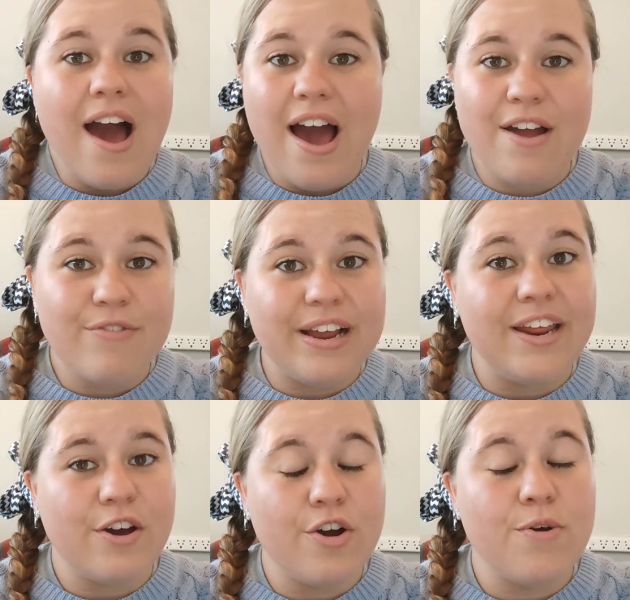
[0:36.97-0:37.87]
I
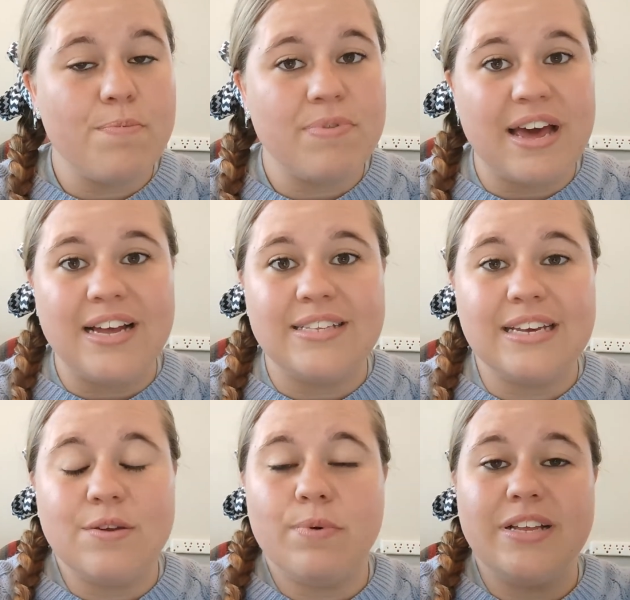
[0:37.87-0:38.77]
really hope
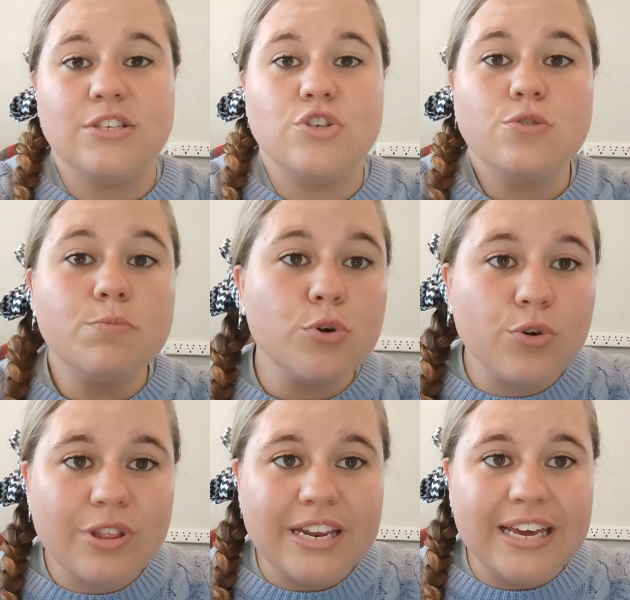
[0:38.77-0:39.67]
that it went
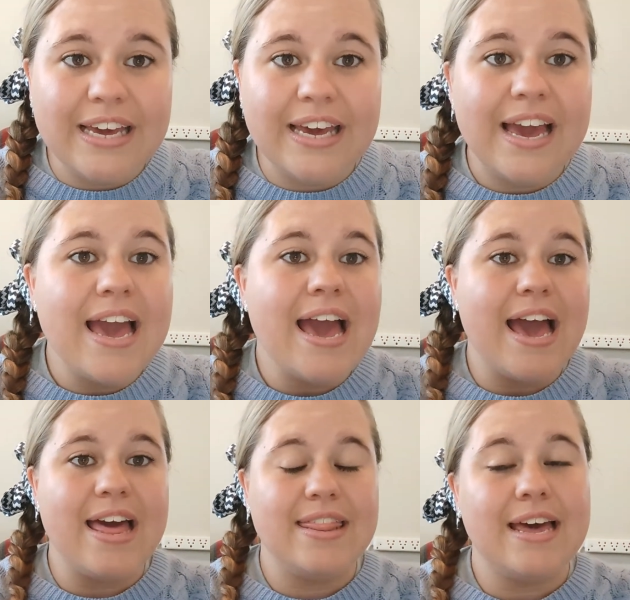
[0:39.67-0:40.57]
smoothly
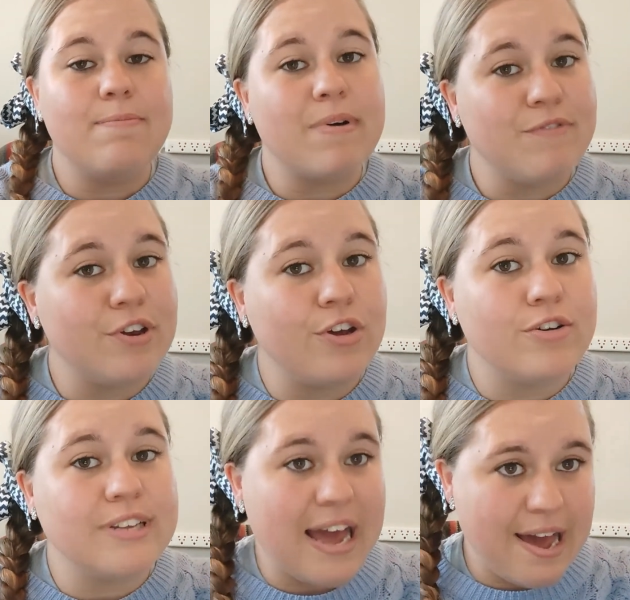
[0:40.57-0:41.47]
and that my
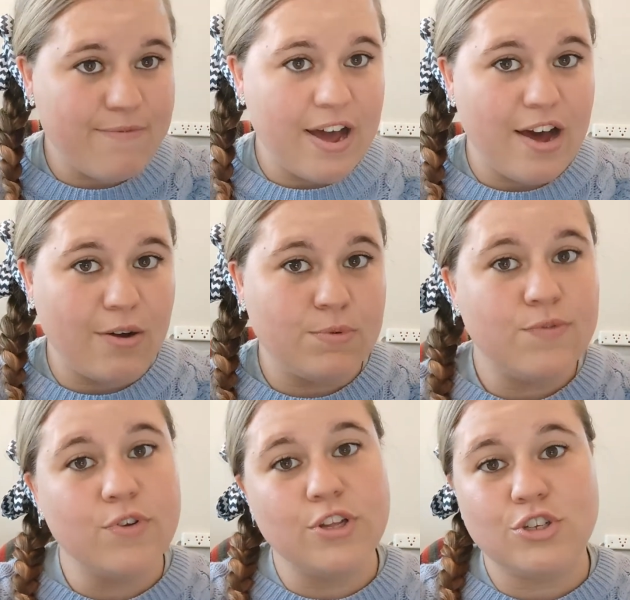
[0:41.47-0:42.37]
videos have helped
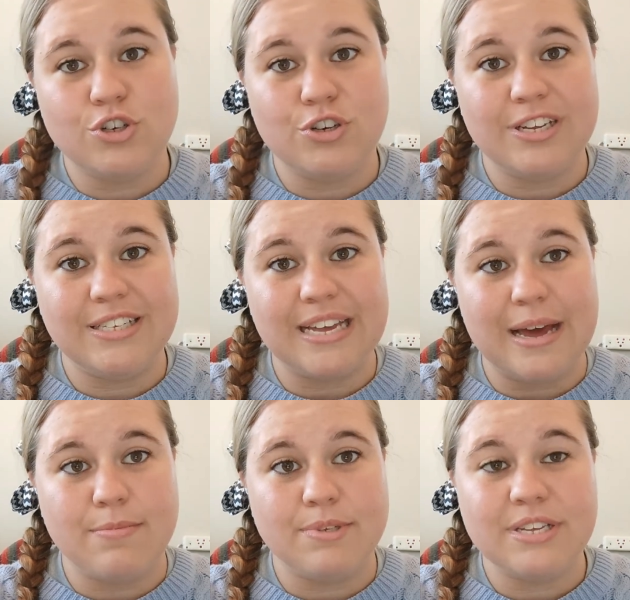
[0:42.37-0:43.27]
for the June
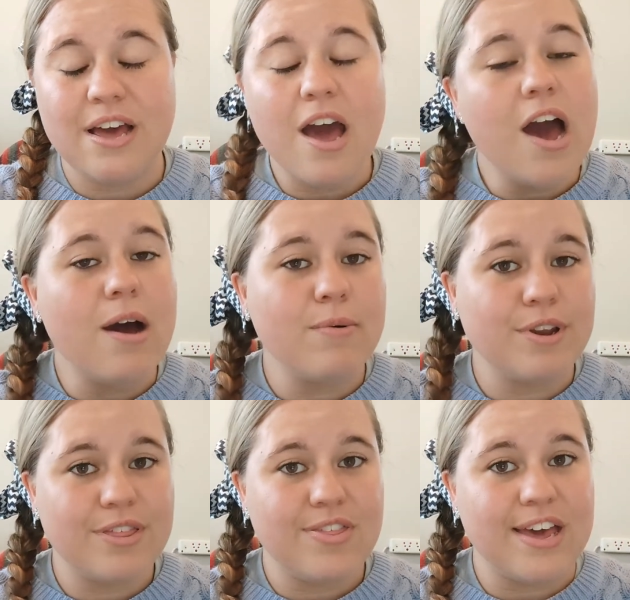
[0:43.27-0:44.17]
exams. I
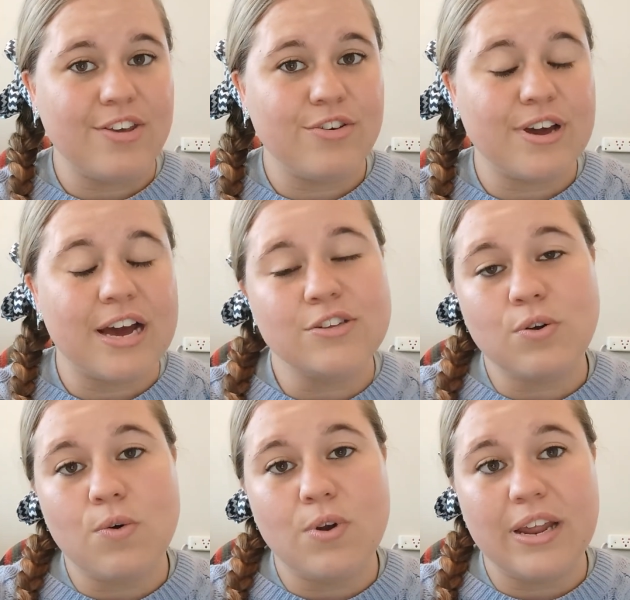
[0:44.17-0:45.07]
want to thank you guys
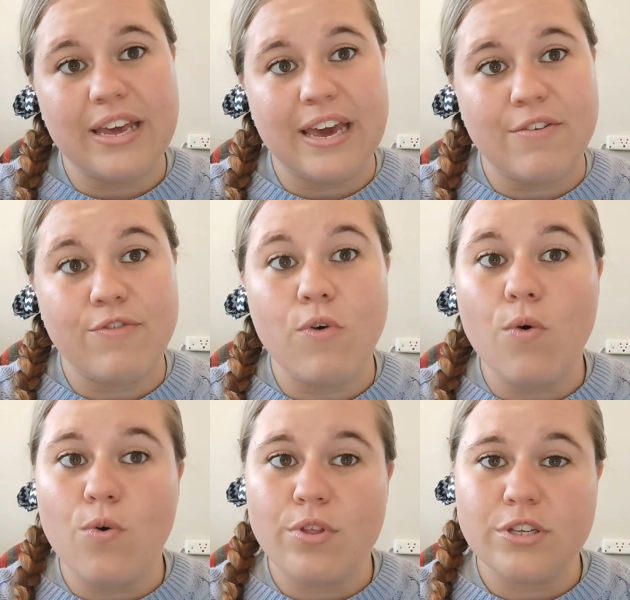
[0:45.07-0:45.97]
all again for
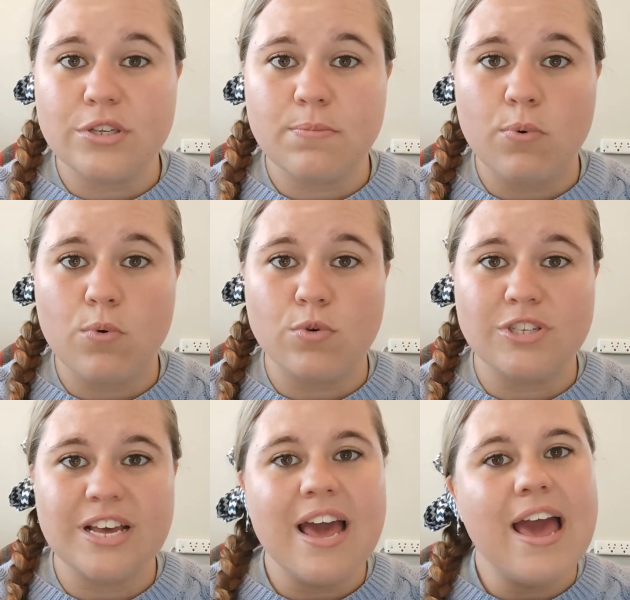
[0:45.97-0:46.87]
all the
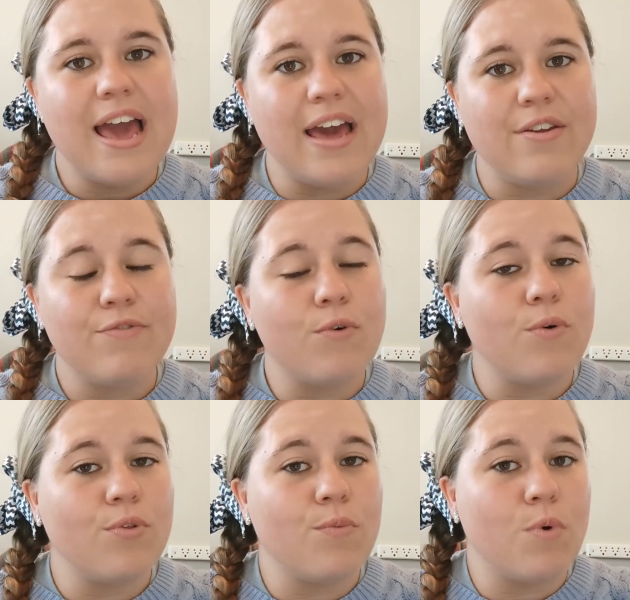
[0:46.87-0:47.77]
support and for
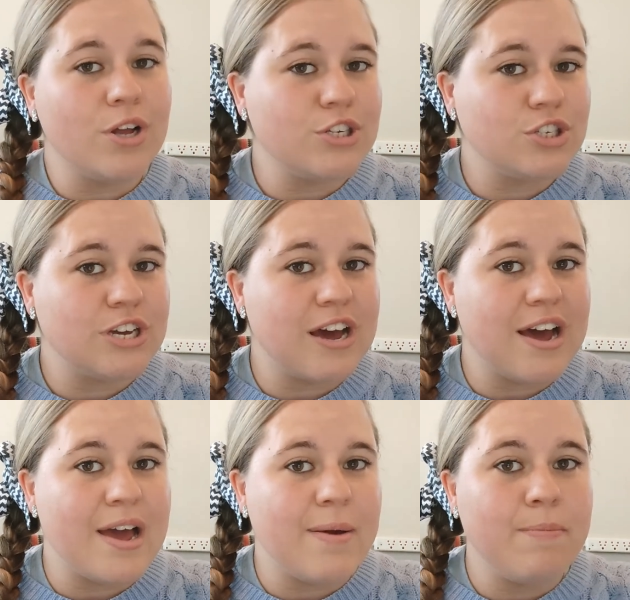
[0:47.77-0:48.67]
all the watch
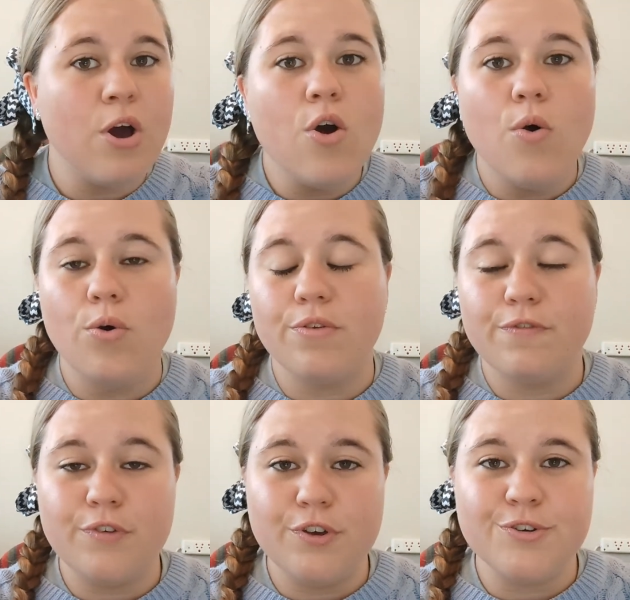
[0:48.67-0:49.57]
time, all the
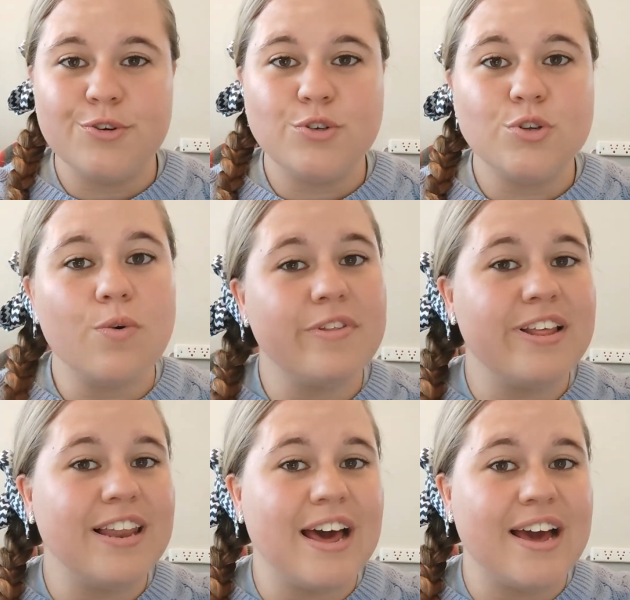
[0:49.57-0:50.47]
views, all
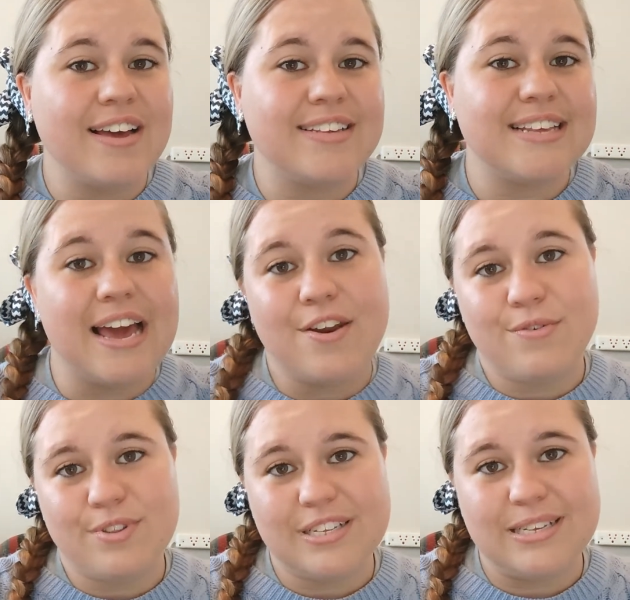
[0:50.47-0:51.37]
the likes, and
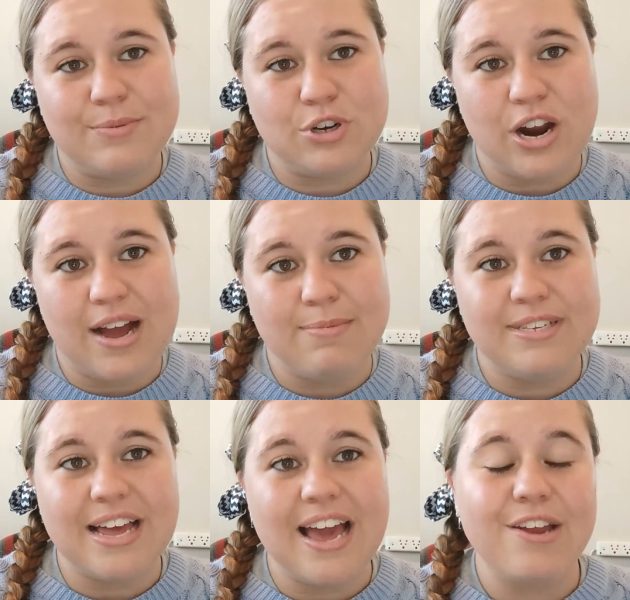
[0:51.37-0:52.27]
all the
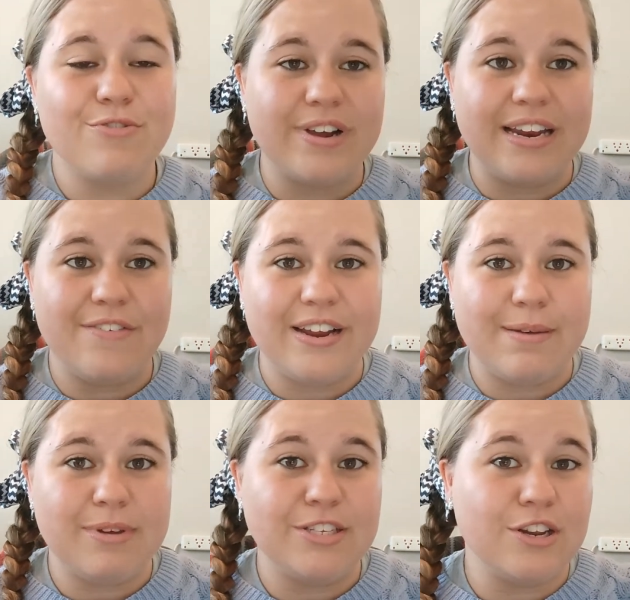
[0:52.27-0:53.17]
subscribes. It
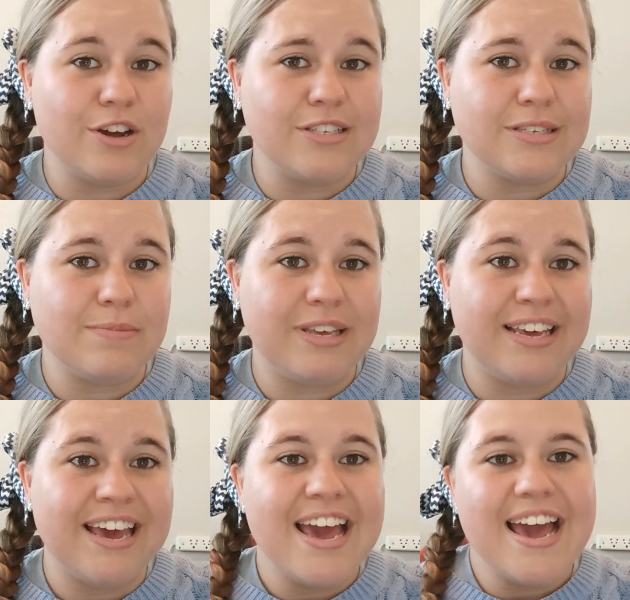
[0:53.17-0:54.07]
really means a lot to
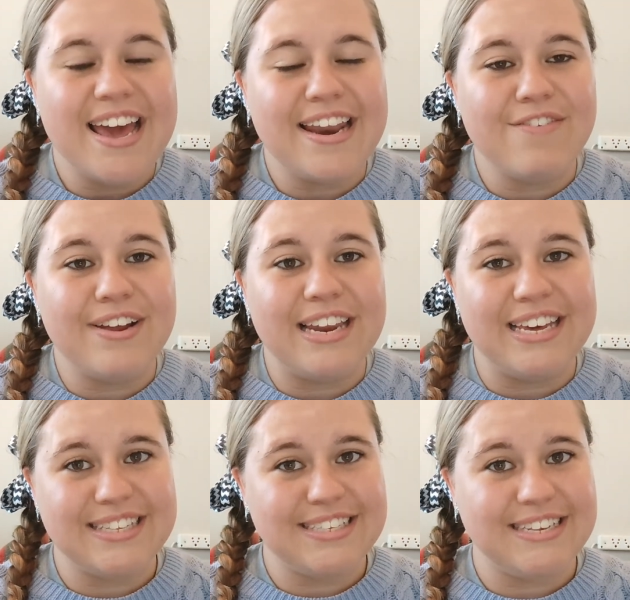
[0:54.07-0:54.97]
me, and I really
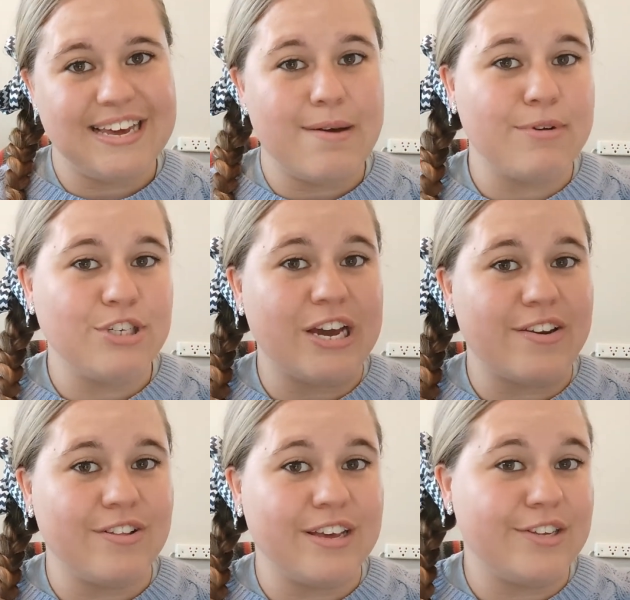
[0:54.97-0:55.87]
can see how my
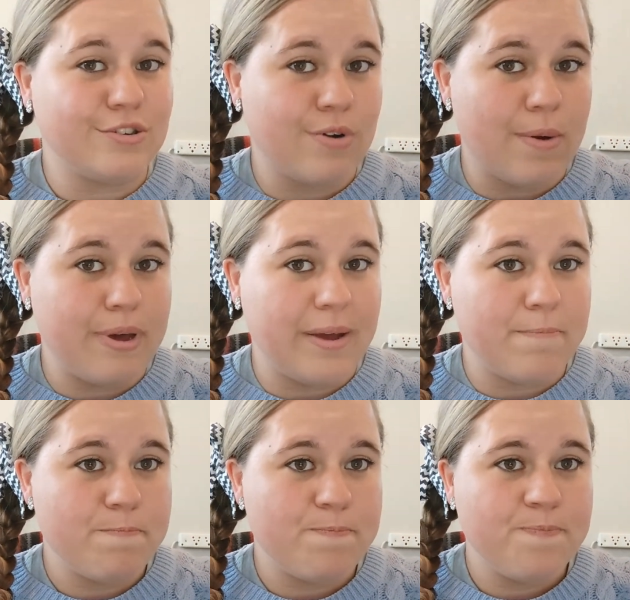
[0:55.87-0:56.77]
channel is
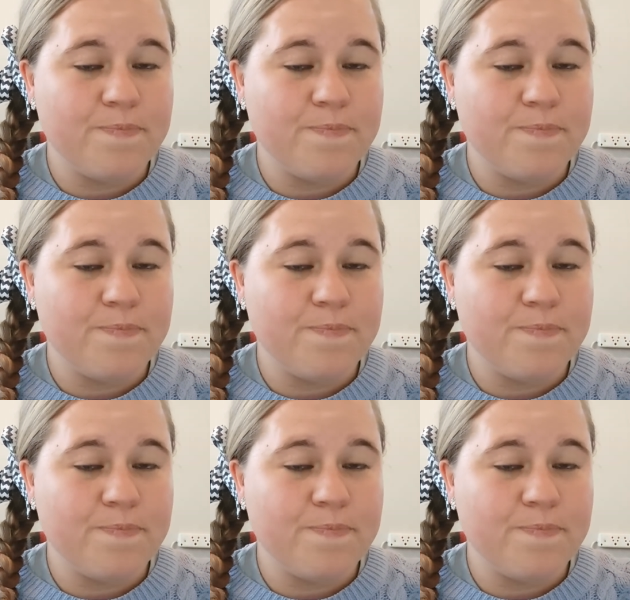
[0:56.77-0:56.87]
growing.